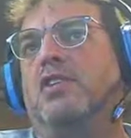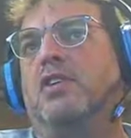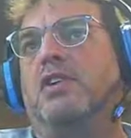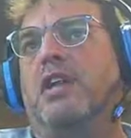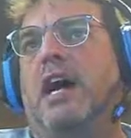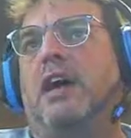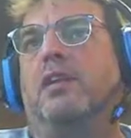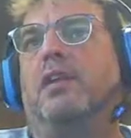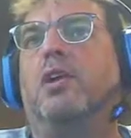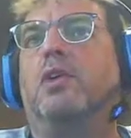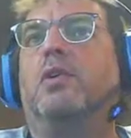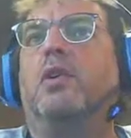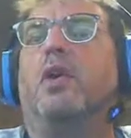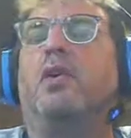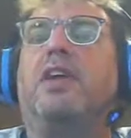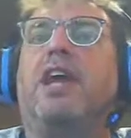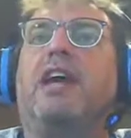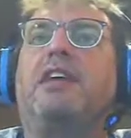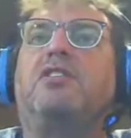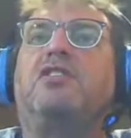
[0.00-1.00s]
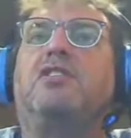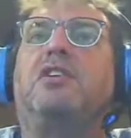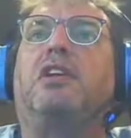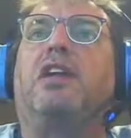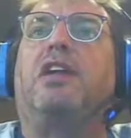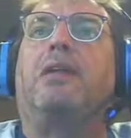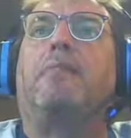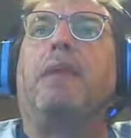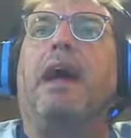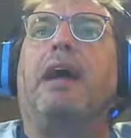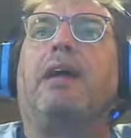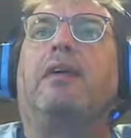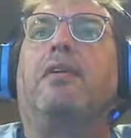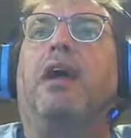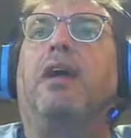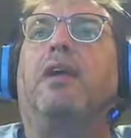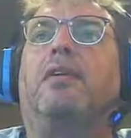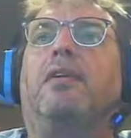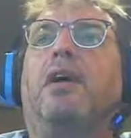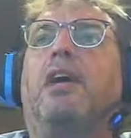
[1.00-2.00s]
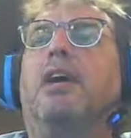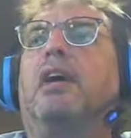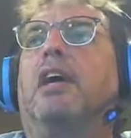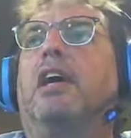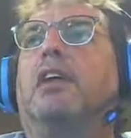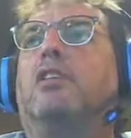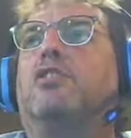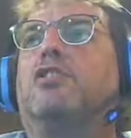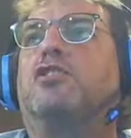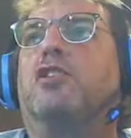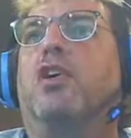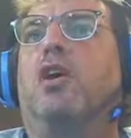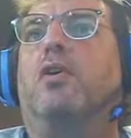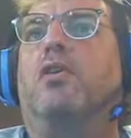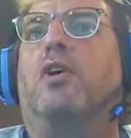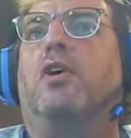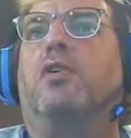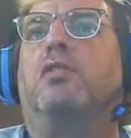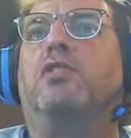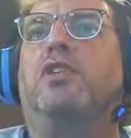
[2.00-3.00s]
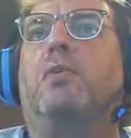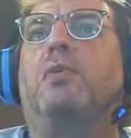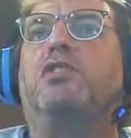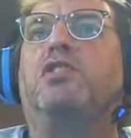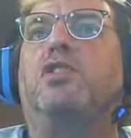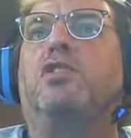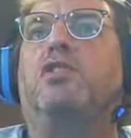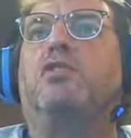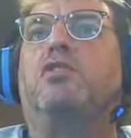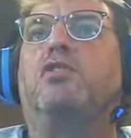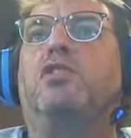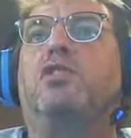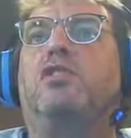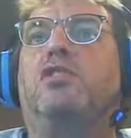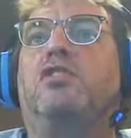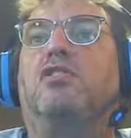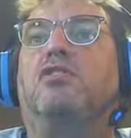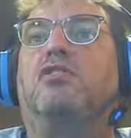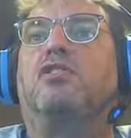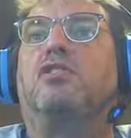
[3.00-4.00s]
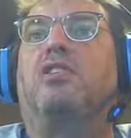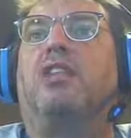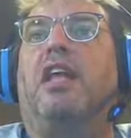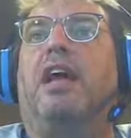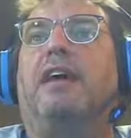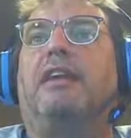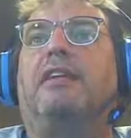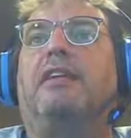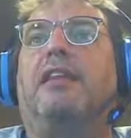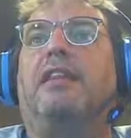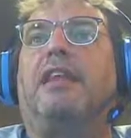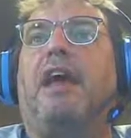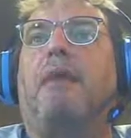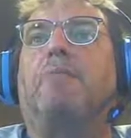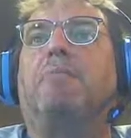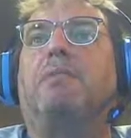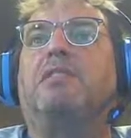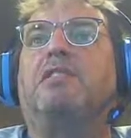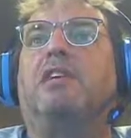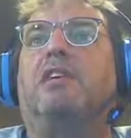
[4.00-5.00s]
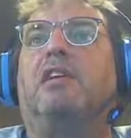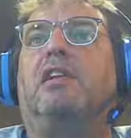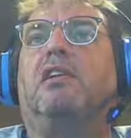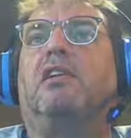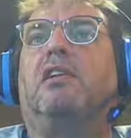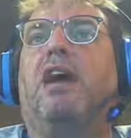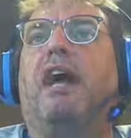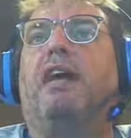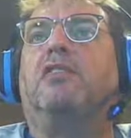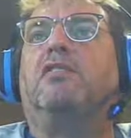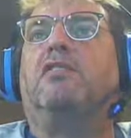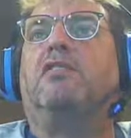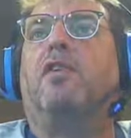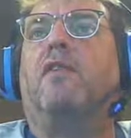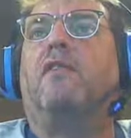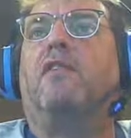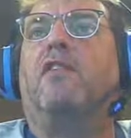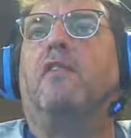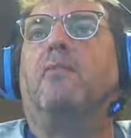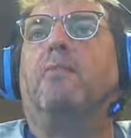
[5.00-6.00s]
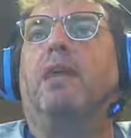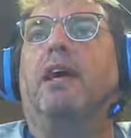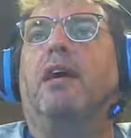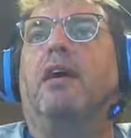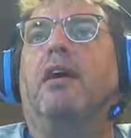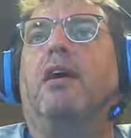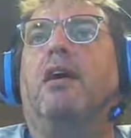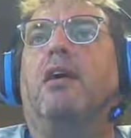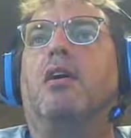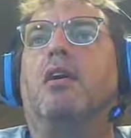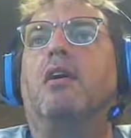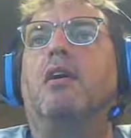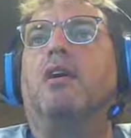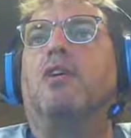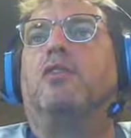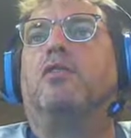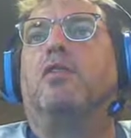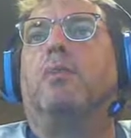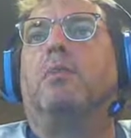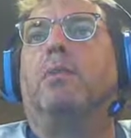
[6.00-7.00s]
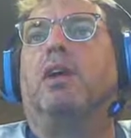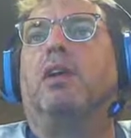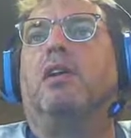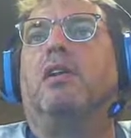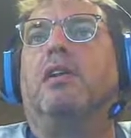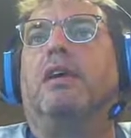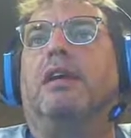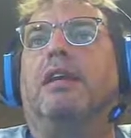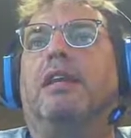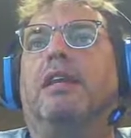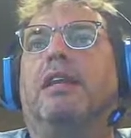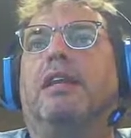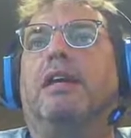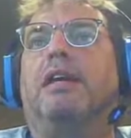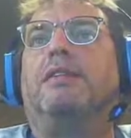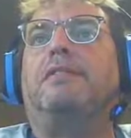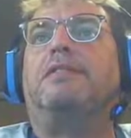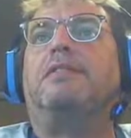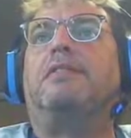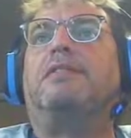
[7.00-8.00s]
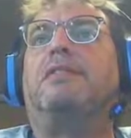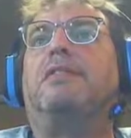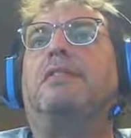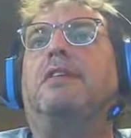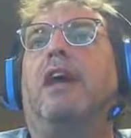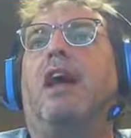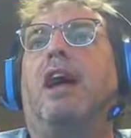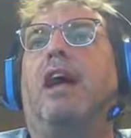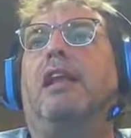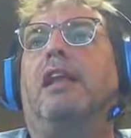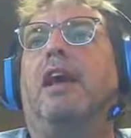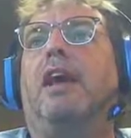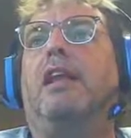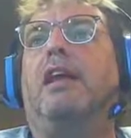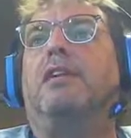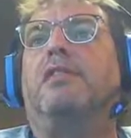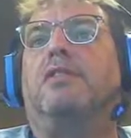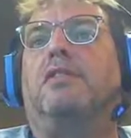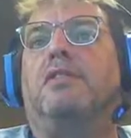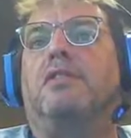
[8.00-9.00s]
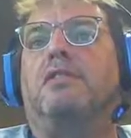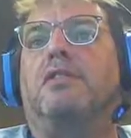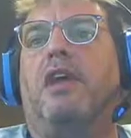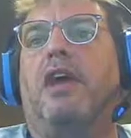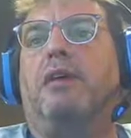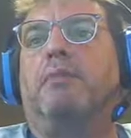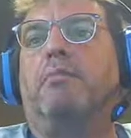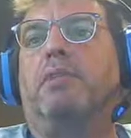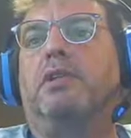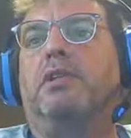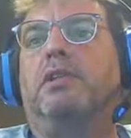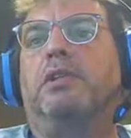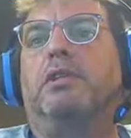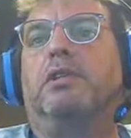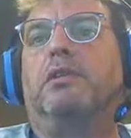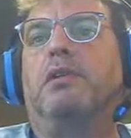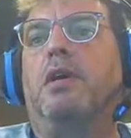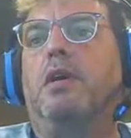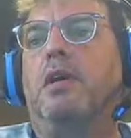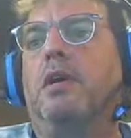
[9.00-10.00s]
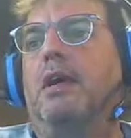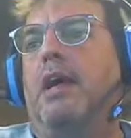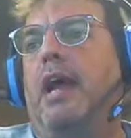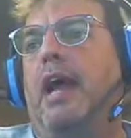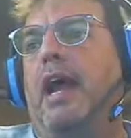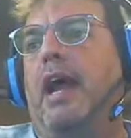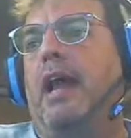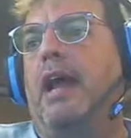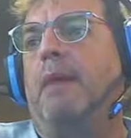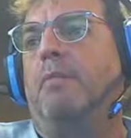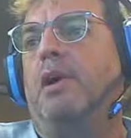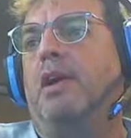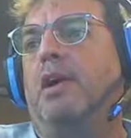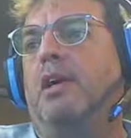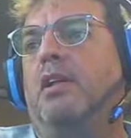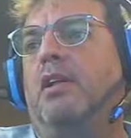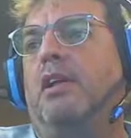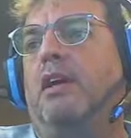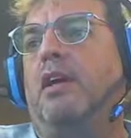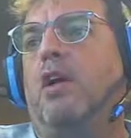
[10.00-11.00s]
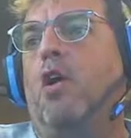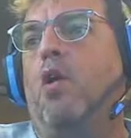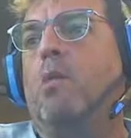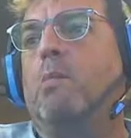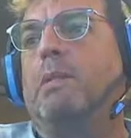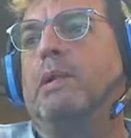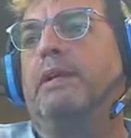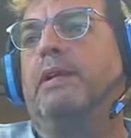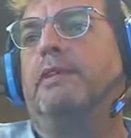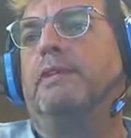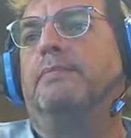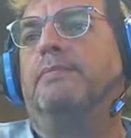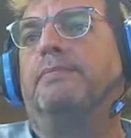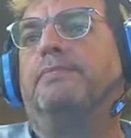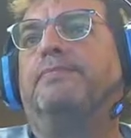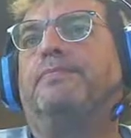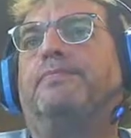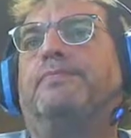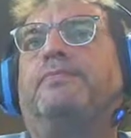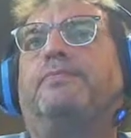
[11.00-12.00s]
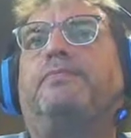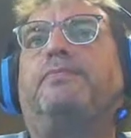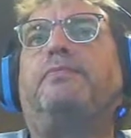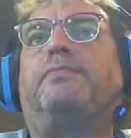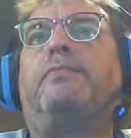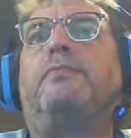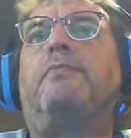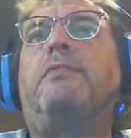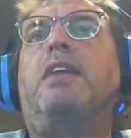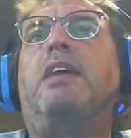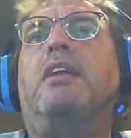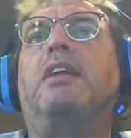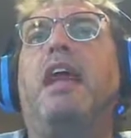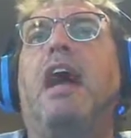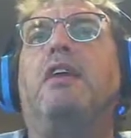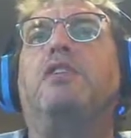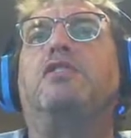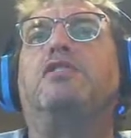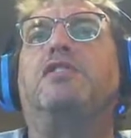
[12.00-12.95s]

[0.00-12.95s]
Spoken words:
your download location in the background, it'll show those. Then what you can do is you can just select that particular ISO from there. So I'm going to click this, highlight it, turns light blue, and I'm going to click open. Now you